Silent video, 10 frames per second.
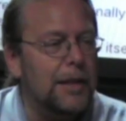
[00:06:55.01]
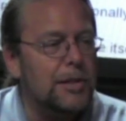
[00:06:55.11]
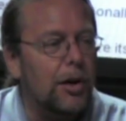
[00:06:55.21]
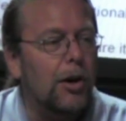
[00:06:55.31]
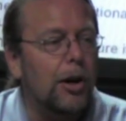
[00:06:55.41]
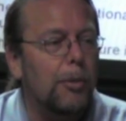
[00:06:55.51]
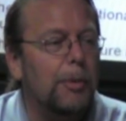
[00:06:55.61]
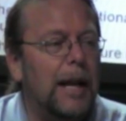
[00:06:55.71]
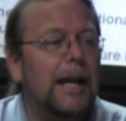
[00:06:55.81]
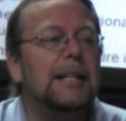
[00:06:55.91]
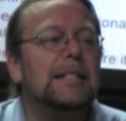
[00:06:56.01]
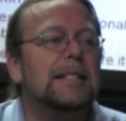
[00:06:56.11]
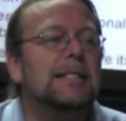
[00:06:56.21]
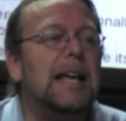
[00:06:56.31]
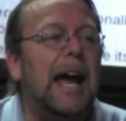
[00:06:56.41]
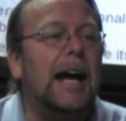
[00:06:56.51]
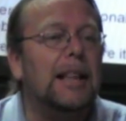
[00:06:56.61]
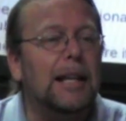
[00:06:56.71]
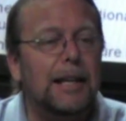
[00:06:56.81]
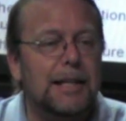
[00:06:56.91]
this arm
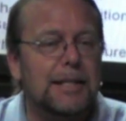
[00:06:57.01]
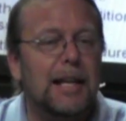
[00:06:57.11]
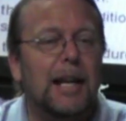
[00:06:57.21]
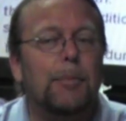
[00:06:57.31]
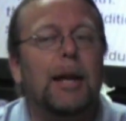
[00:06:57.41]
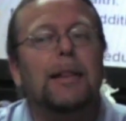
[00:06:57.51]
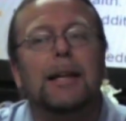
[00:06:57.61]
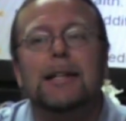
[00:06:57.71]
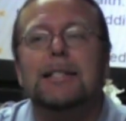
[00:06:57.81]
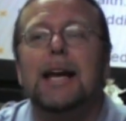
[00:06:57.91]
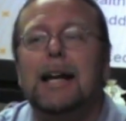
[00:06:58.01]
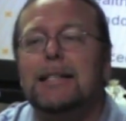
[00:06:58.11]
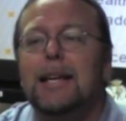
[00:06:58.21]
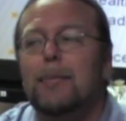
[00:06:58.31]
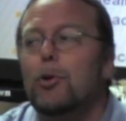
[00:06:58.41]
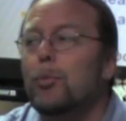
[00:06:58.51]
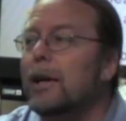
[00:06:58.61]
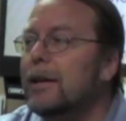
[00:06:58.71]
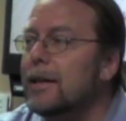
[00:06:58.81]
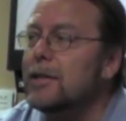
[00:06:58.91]
exactly the same at the exact same moment
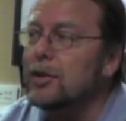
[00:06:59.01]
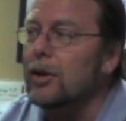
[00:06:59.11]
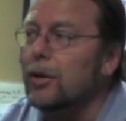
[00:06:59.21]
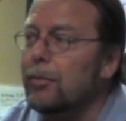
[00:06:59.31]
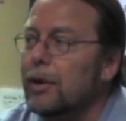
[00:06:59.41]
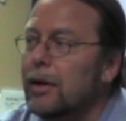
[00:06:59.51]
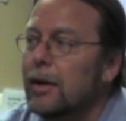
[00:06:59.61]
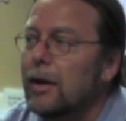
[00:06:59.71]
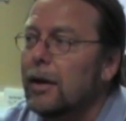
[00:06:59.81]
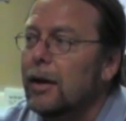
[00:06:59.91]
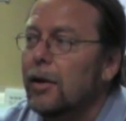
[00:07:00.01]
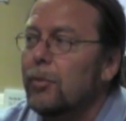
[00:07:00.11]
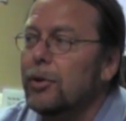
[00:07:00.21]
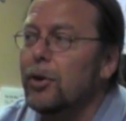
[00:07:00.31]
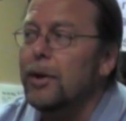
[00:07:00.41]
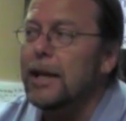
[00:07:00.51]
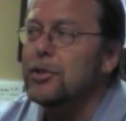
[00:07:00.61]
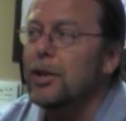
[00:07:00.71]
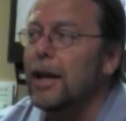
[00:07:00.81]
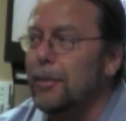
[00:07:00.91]
in this arm? No. Well, don't
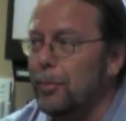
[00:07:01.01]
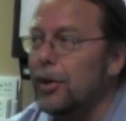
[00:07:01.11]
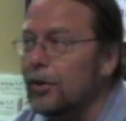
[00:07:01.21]
answer yet, but